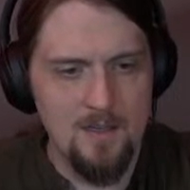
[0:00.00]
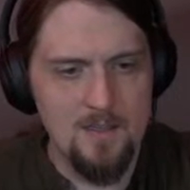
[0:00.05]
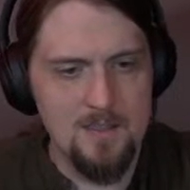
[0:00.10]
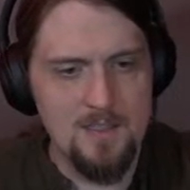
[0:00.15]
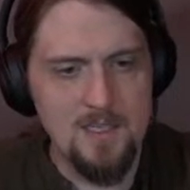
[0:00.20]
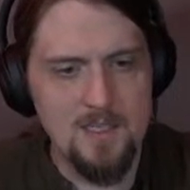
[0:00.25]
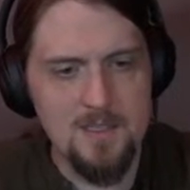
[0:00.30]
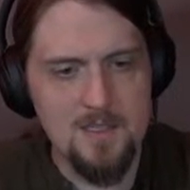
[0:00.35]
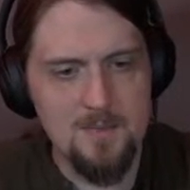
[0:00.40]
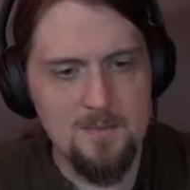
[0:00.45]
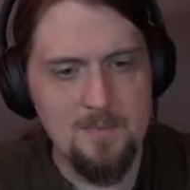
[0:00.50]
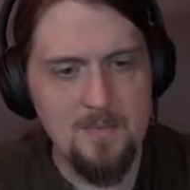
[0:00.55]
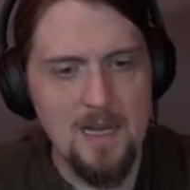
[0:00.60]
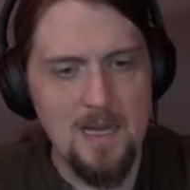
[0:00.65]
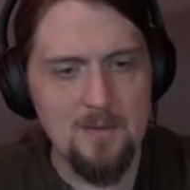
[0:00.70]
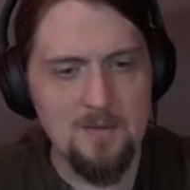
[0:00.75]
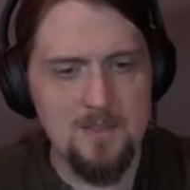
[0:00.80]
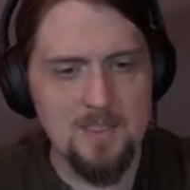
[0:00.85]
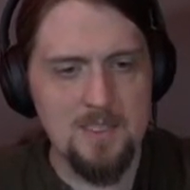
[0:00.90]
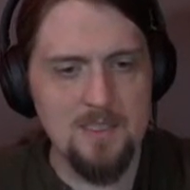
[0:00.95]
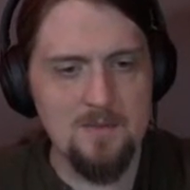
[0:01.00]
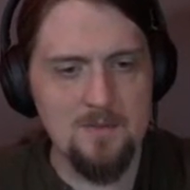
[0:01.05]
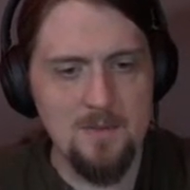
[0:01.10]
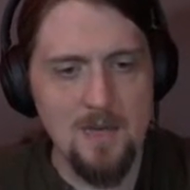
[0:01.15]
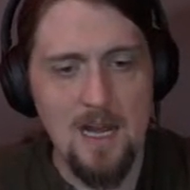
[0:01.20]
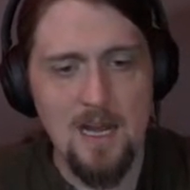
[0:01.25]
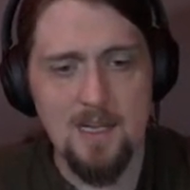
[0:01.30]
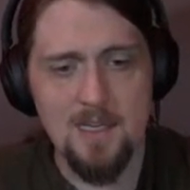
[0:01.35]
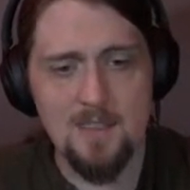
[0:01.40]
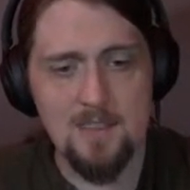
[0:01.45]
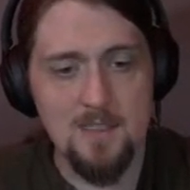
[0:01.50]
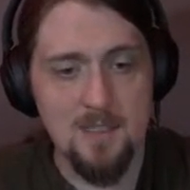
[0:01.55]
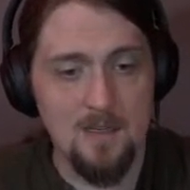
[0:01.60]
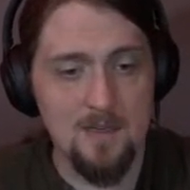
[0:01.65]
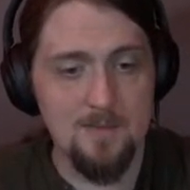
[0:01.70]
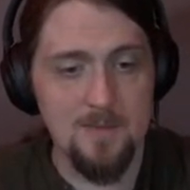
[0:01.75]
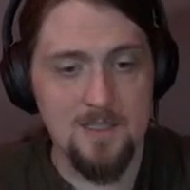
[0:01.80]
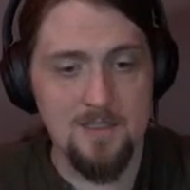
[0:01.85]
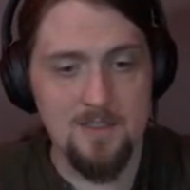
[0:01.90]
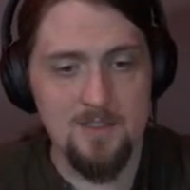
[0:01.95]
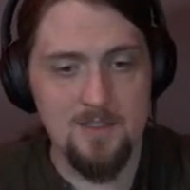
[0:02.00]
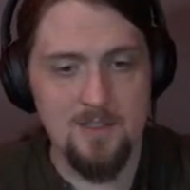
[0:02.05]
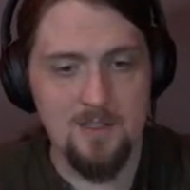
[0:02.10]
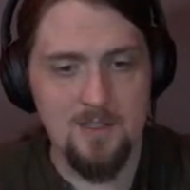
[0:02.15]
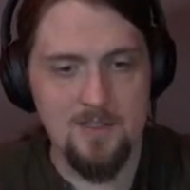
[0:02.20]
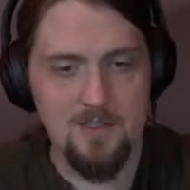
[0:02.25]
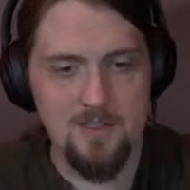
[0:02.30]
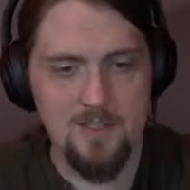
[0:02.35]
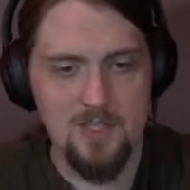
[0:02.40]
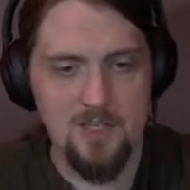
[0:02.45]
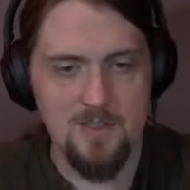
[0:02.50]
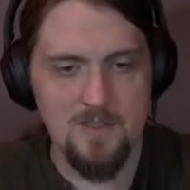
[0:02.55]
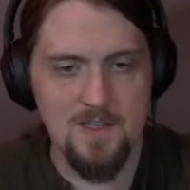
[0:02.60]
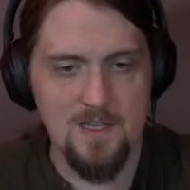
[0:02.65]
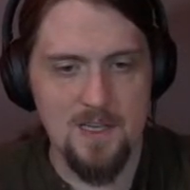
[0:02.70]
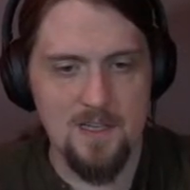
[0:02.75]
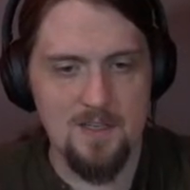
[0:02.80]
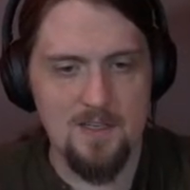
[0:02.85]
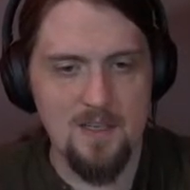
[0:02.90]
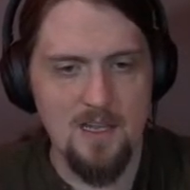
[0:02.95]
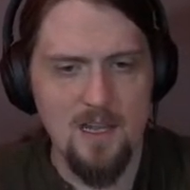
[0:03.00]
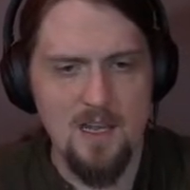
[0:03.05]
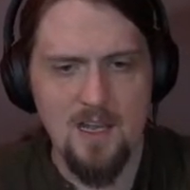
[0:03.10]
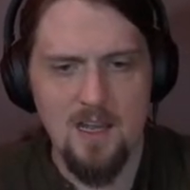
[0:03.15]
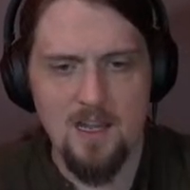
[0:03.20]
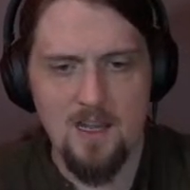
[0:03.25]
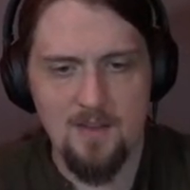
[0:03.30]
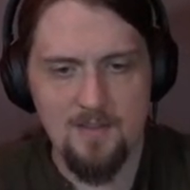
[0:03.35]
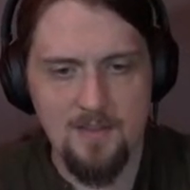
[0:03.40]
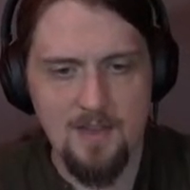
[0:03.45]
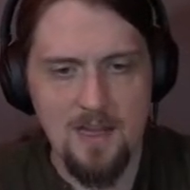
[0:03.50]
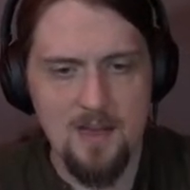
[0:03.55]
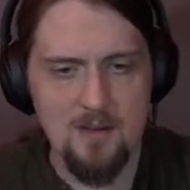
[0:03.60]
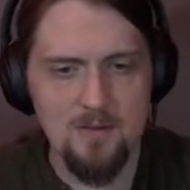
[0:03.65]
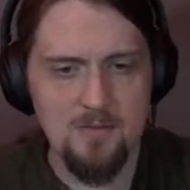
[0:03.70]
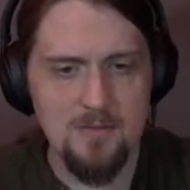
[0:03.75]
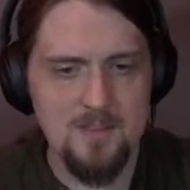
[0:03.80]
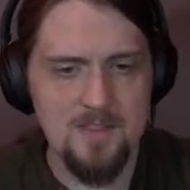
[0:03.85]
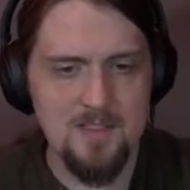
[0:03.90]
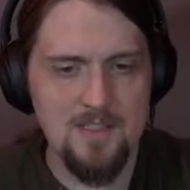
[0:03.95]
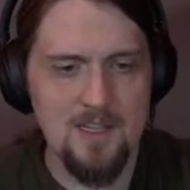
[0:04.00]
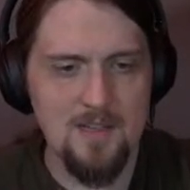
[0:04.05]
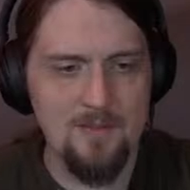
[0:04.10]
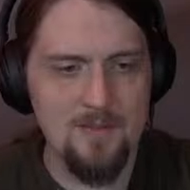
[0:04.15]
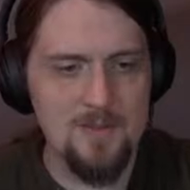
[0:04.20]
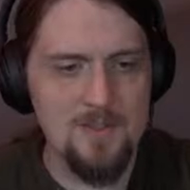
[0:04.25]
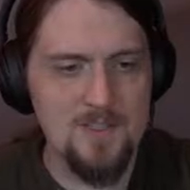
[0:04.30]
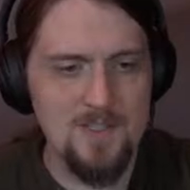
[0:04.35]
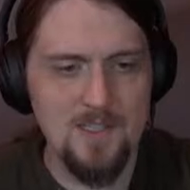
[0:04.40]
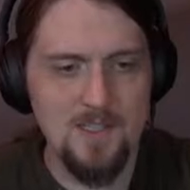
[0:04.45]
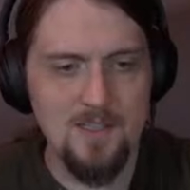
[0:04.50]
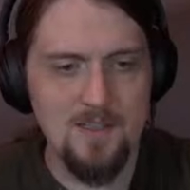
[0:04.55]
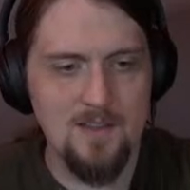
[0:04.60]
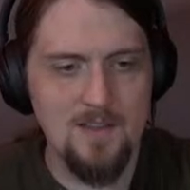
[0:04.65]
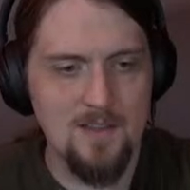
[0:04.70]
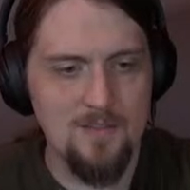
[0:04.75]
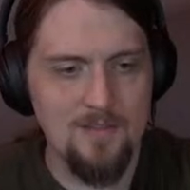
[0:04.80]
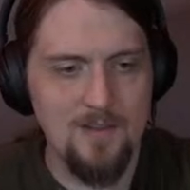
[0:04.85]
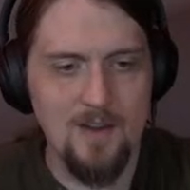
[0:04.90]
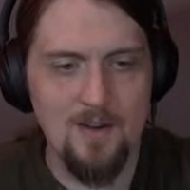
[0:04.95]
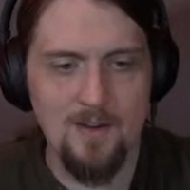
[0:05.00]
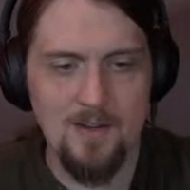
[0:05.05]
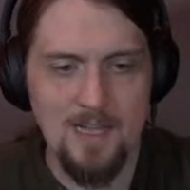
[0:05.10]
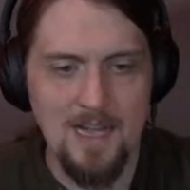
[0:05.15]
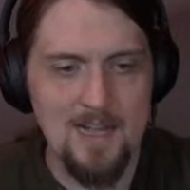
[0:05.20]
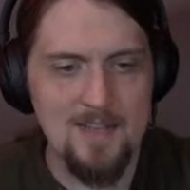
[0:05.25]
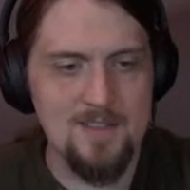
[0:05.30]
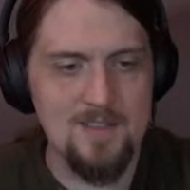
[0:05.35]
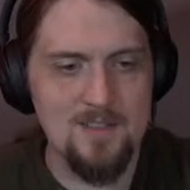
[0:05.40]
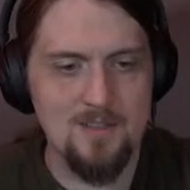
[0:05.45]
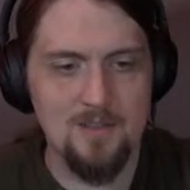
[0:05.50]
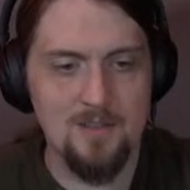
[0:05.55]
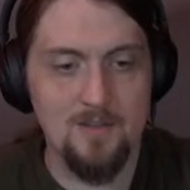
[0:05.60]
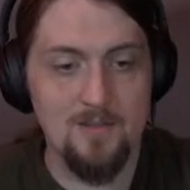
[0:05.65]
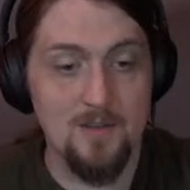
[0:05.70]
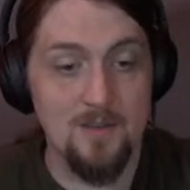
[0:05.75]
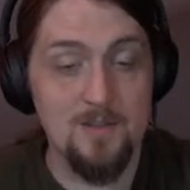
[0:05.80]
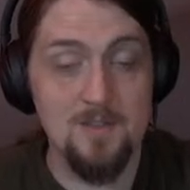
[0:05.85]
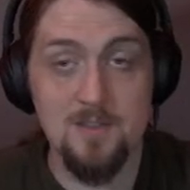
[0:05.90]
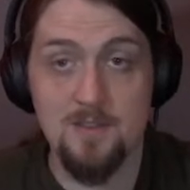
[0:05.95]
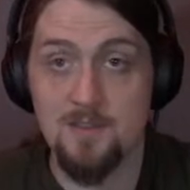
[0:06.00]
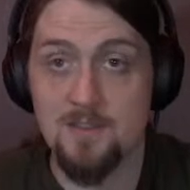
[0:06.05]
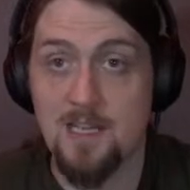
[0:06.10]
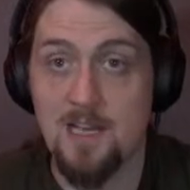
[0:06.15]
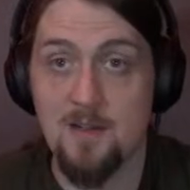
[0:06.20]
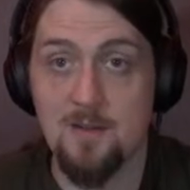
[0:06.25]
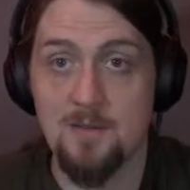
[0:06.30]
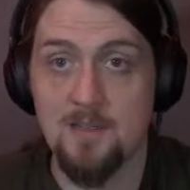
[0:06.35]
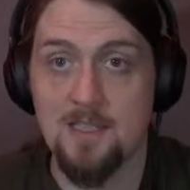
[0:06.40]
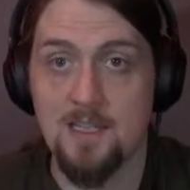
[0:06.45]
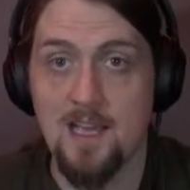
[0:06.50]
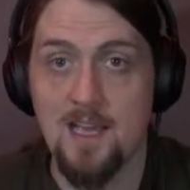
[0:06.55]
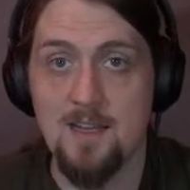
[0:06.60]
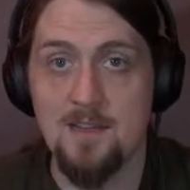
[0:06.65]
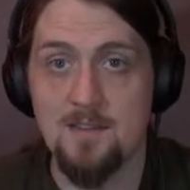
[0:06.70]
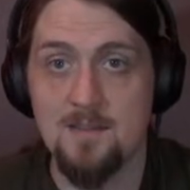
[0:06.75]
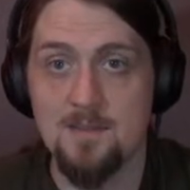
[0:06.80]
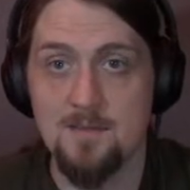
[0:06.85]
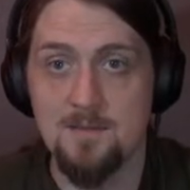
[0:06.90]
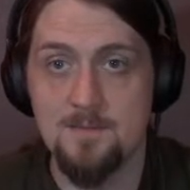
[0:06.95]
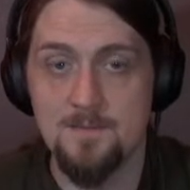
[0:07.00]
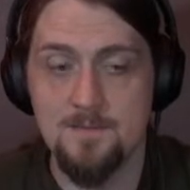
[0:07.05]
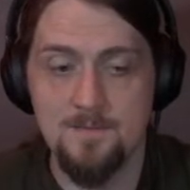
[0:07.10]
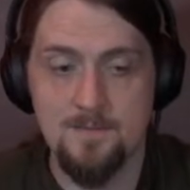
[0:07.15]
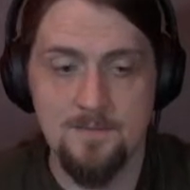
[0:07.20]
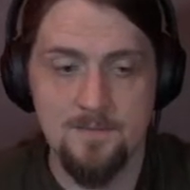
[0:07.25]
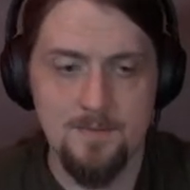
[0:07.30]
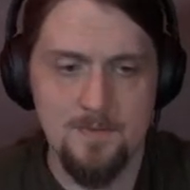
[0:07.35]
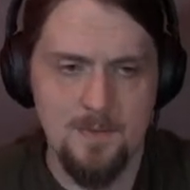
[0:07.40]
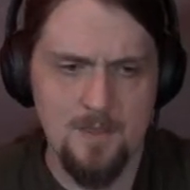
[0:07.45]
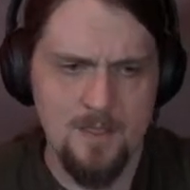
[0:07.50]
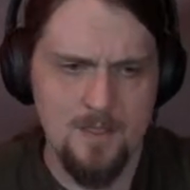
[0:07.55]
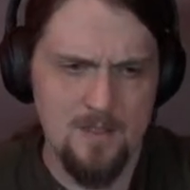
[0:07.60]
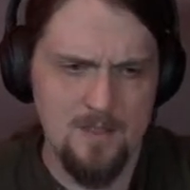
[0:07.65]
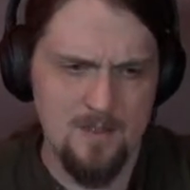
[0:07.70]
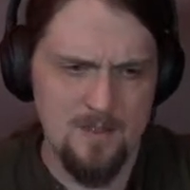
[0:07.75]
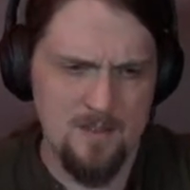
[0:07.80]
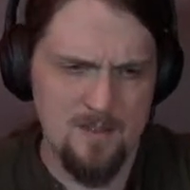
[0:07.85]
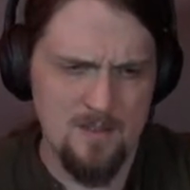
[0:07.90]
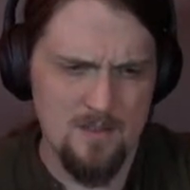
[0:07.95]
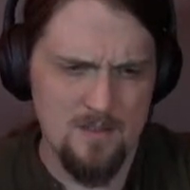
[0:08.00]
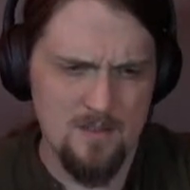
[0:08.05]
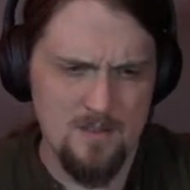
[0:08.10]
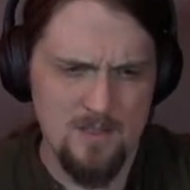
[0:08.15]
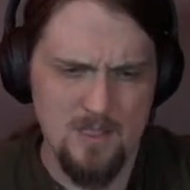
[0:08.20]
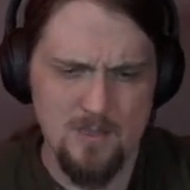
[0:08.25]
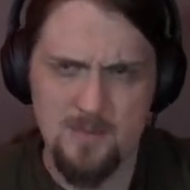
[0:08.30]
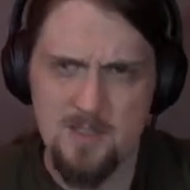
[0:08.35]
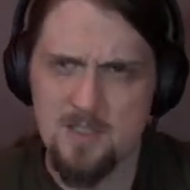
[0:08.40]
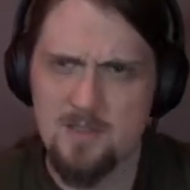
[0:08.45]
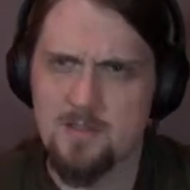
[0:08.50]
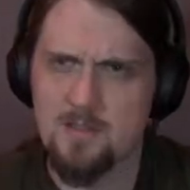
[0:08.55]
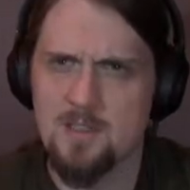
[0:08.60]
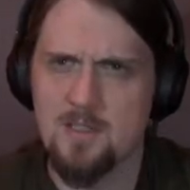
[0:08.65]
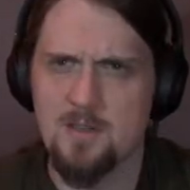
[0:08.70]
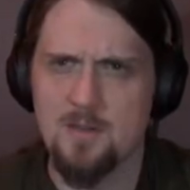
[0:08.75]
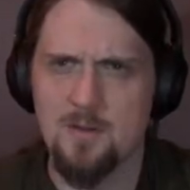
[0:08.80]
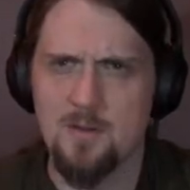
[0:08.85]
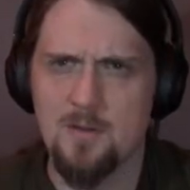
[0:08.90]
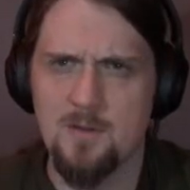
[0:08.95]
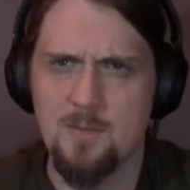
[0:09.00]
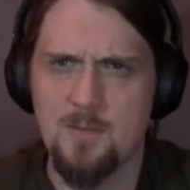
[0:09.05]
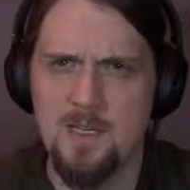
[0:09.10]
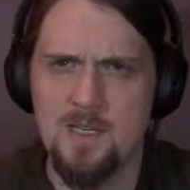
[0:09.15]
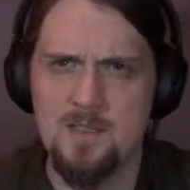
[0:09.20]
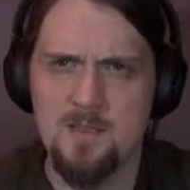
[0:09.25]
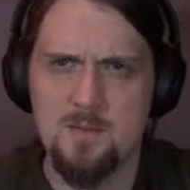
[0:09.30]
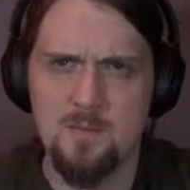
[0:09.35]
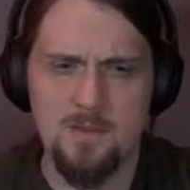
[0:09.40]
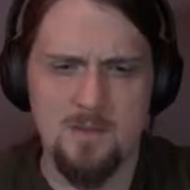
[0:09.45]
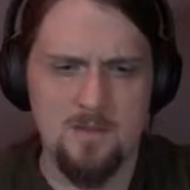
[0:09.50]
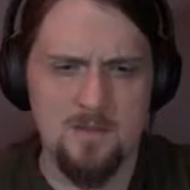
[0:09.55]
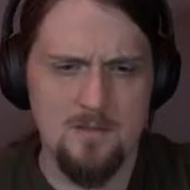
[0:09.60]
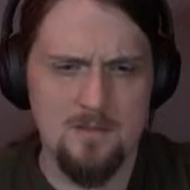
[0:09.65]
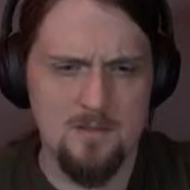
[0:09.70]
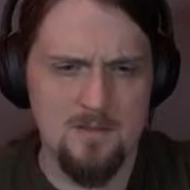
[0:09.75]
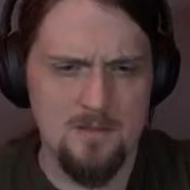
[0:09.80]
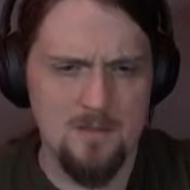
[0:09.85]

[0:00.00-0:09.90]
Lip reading: "'Tis mountain ride, Thomas," she said, "if thou wouldst ever see the fair castle of Ercildown again." Thomas looked at her in amazement.